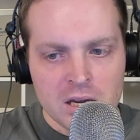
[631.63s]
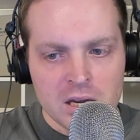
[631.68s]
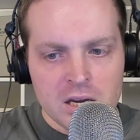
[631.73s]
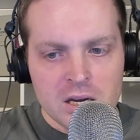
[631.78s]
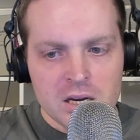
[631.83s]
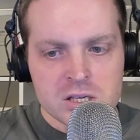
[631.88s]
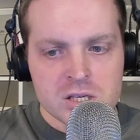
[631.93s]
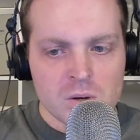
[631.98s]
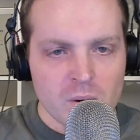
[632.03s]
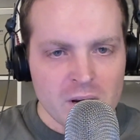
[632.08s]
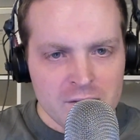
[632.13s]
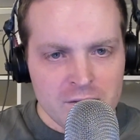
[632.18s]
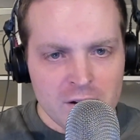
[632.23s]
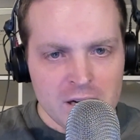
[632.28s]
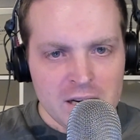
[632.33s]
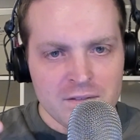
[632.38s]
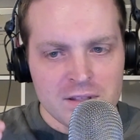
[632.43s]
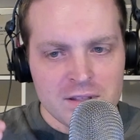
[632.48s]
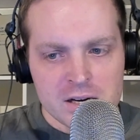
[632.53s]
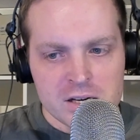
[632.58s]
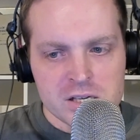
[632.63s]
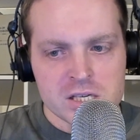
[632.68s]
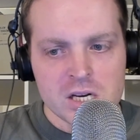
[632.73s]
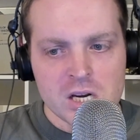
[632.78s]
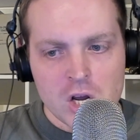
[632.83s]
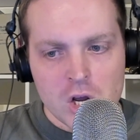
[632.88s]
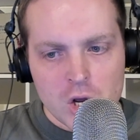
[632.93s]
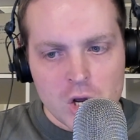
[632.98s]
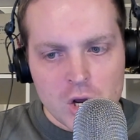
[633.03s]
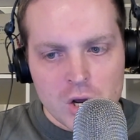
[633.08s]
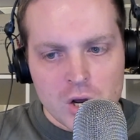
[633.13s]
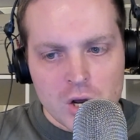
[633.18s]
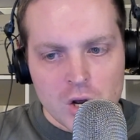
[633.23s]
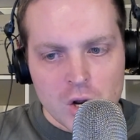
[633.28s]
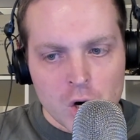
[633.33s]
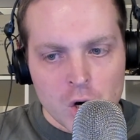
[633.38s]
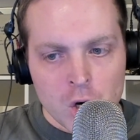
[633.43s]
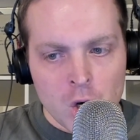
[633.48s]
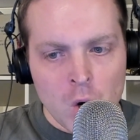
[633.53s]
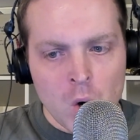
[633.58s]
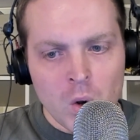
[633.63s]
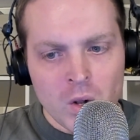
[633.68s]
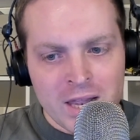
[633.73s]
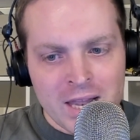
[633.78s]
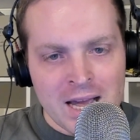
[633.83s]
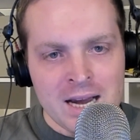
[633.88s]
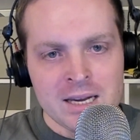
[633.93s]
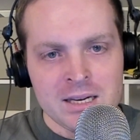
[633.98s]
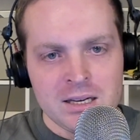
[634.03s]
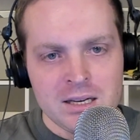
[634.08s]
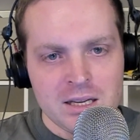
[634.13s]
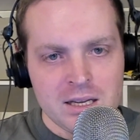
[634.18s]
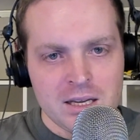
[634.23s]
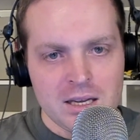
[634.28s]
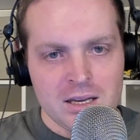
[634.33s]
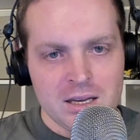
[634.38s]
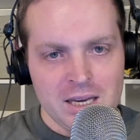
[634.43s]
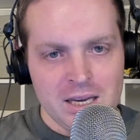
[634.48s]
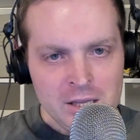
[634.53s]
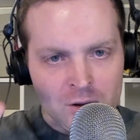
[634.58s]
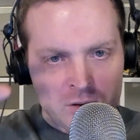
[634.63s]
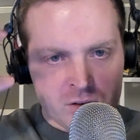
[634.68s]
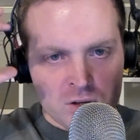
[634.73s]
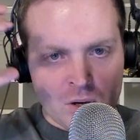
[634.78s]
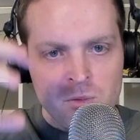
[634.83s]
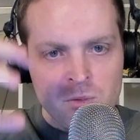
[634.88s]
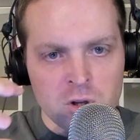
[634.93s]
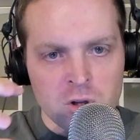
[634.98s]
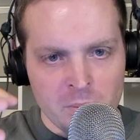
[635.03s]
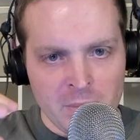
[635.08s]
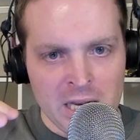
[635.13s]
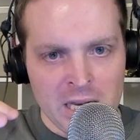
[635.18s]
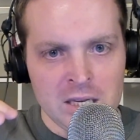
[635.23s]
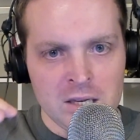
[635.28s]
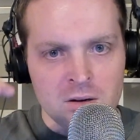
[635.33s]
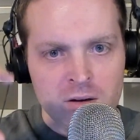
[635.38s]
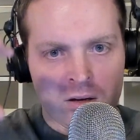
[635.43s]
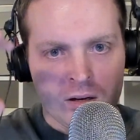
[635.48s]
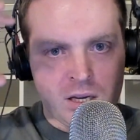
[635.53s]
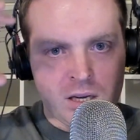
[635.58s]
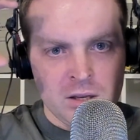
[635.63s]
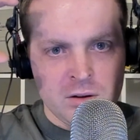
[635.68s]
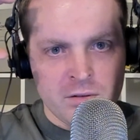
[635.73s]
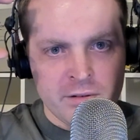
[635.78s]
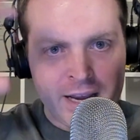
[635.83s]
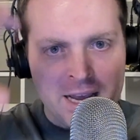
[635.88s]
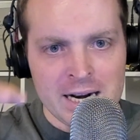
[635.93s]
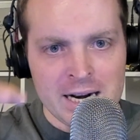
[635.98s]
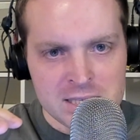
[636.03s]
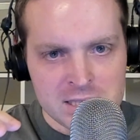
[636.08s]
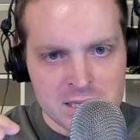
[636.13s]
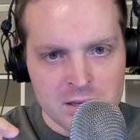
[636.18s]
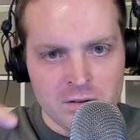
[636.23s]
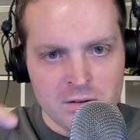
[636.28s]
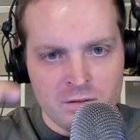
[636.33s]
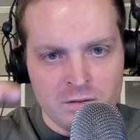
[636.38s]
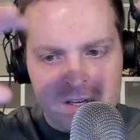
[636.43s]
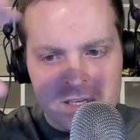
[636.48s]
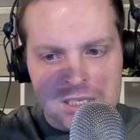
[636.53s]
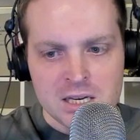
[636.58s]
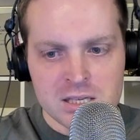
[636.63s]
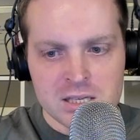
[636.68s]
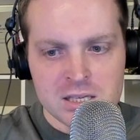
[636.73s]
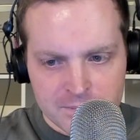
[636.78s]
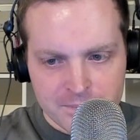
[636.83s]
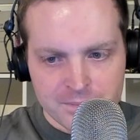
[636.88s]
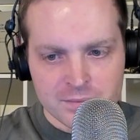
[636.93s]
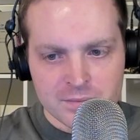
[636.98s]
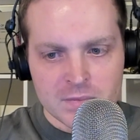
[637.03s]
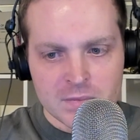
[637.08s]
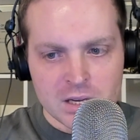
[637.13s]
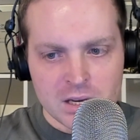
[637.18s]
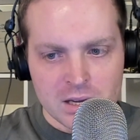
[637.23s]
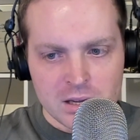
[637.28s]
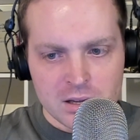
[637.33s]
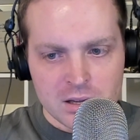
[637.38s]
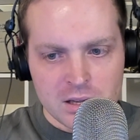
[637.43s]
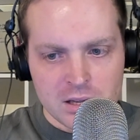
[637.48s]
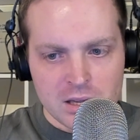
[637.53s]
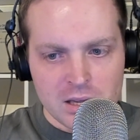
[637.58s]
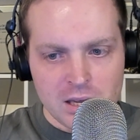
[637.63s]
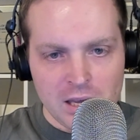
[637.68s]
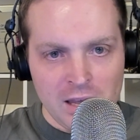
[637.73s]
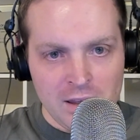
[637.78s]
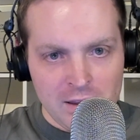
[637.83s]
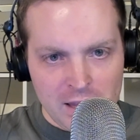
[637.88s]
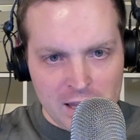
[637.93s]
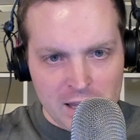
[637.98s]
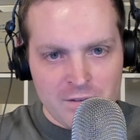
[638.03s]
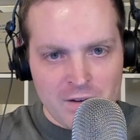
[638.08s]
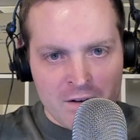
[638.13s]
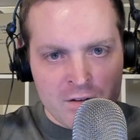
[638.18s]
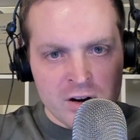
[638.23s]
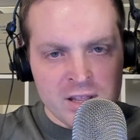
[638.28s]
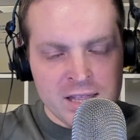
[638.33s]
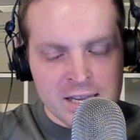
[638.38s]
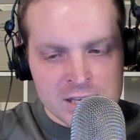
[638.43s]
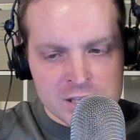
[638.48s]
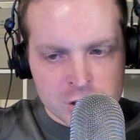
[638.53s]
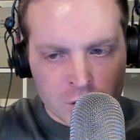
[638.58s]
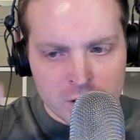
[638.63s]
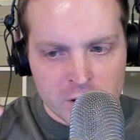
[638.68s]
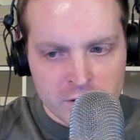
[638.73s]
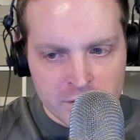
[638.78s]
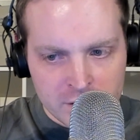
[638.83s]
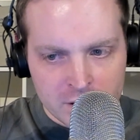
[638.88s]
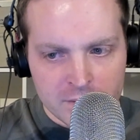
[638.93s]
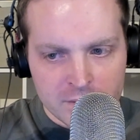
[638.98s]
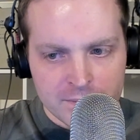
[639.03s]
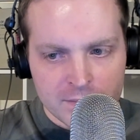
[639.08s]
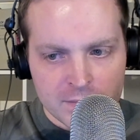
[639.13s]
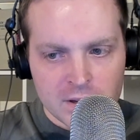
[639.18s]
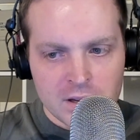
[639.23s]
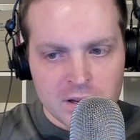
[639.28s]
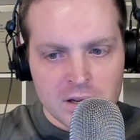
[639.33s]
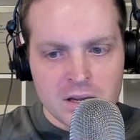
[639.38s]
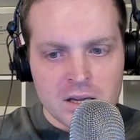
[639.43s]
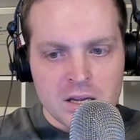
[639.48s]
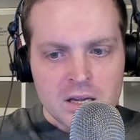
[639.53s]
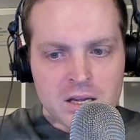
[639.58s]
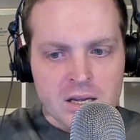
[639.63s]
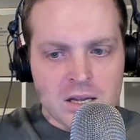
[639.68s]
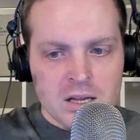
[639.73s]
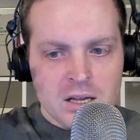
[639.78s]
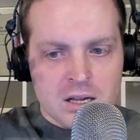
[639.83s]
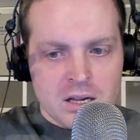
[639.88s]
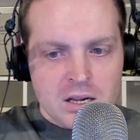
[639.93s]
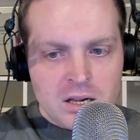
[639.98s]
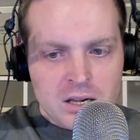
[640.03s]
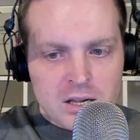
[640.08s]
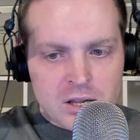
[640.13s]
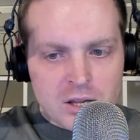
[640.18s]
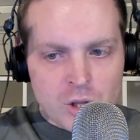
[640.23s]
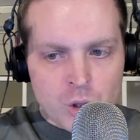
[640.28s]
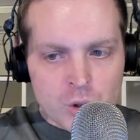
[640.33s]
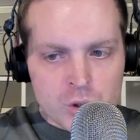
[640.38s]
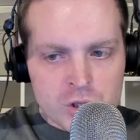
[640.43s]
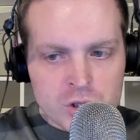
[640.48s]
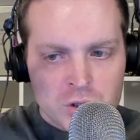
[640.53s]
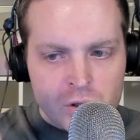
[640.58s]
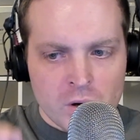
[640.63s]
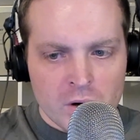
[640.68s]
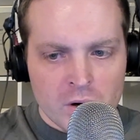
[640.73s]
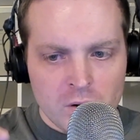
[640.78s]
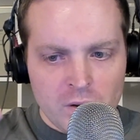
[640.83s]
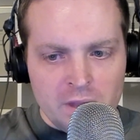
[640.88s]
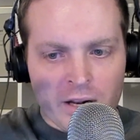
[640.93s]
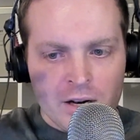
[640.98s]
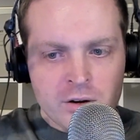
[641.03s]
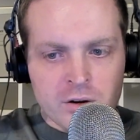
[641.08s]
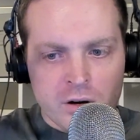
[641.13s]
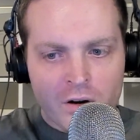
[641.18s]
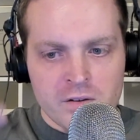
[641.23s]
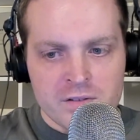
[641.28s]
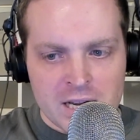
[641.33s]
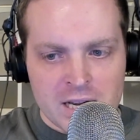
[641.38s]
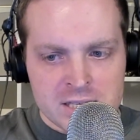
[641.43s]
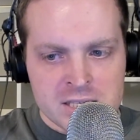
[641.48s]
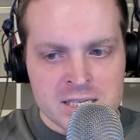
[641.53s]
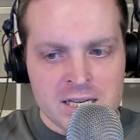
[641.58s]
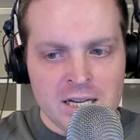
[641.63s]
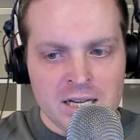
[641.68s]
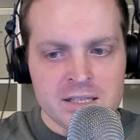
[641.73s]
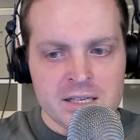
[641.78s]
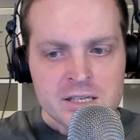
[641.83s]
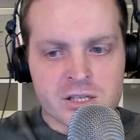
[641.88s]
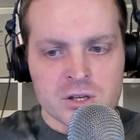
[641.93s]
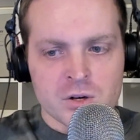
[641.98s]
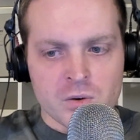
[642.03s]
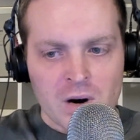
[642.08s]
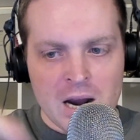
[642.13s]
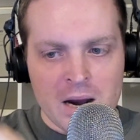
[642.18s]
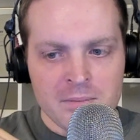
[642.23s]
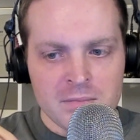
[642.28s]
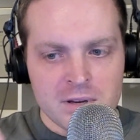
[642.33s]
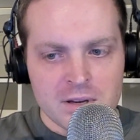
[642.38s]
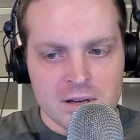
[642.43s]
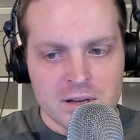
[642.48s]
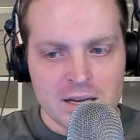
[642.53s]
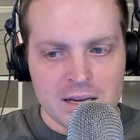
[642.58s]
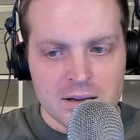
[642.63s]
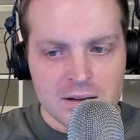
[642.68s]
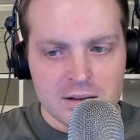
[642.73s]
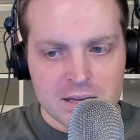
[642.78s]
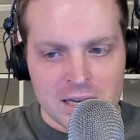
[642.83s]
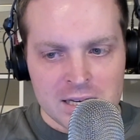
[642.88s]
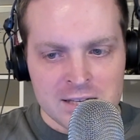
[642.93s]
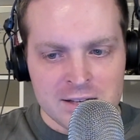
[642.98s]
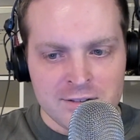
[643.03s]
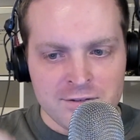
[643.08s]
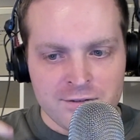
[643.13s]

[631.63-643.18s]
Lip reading: So even if there's no line in the terminal domain, in the reality, in the physics, if everything is curved, the circle and curves are still described and